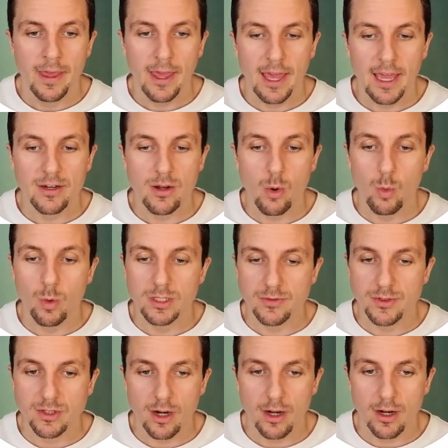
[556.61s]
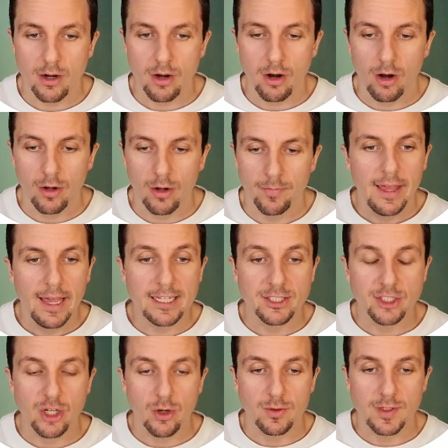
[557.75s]
and once you've started a call, it
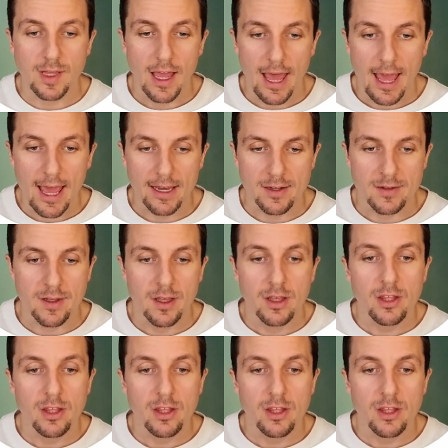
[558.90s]
shows end.